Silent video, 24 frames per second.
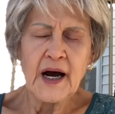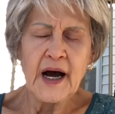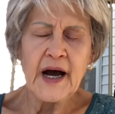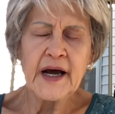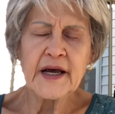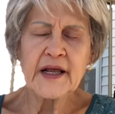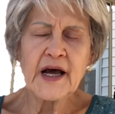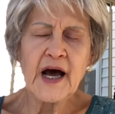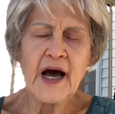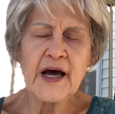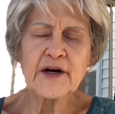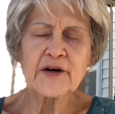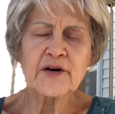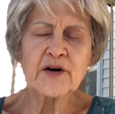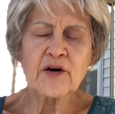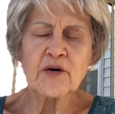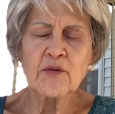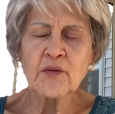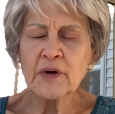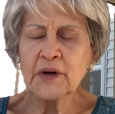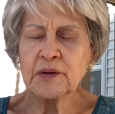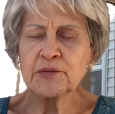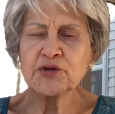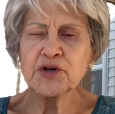I don't know,
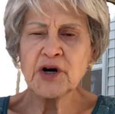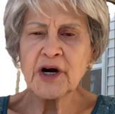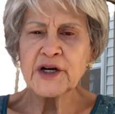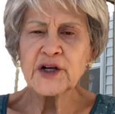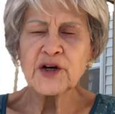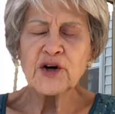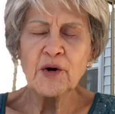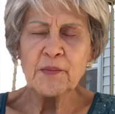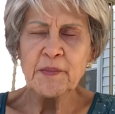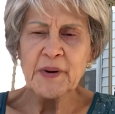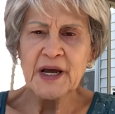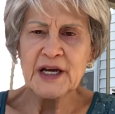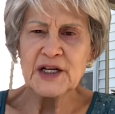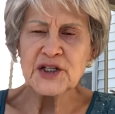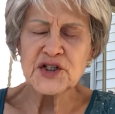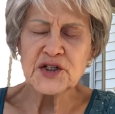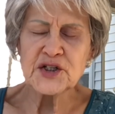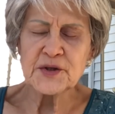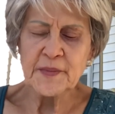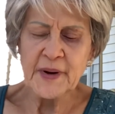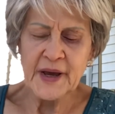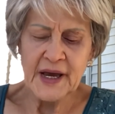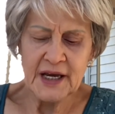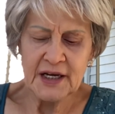when I'm trying to go page
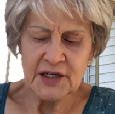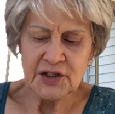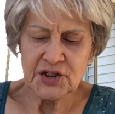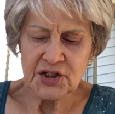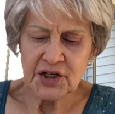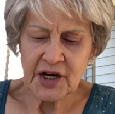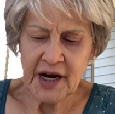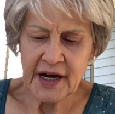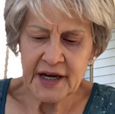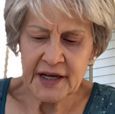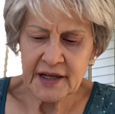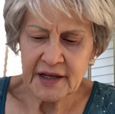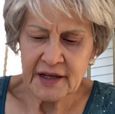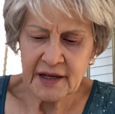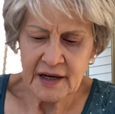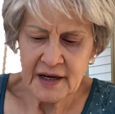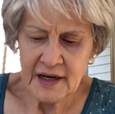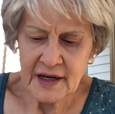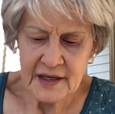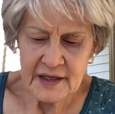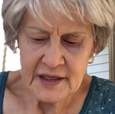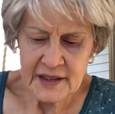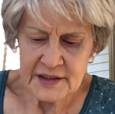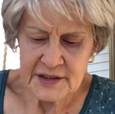to page,
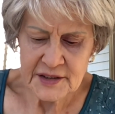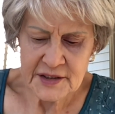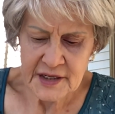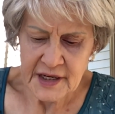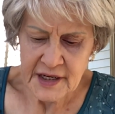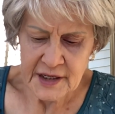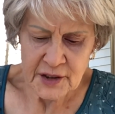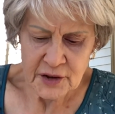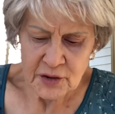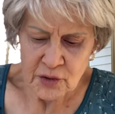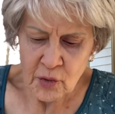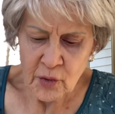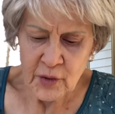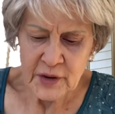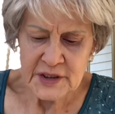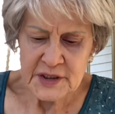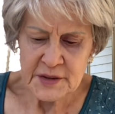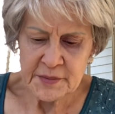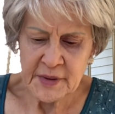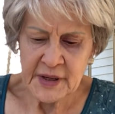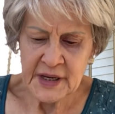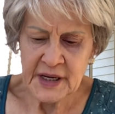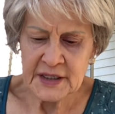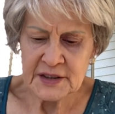it
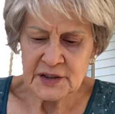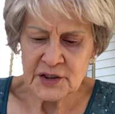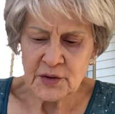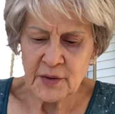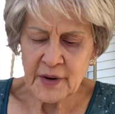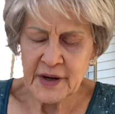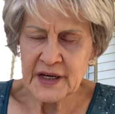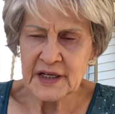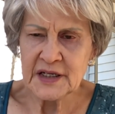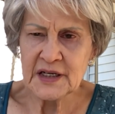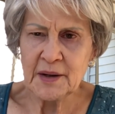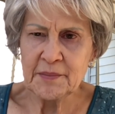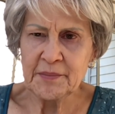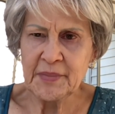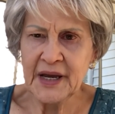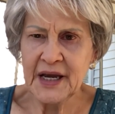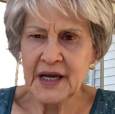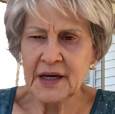annoys me, and so I end up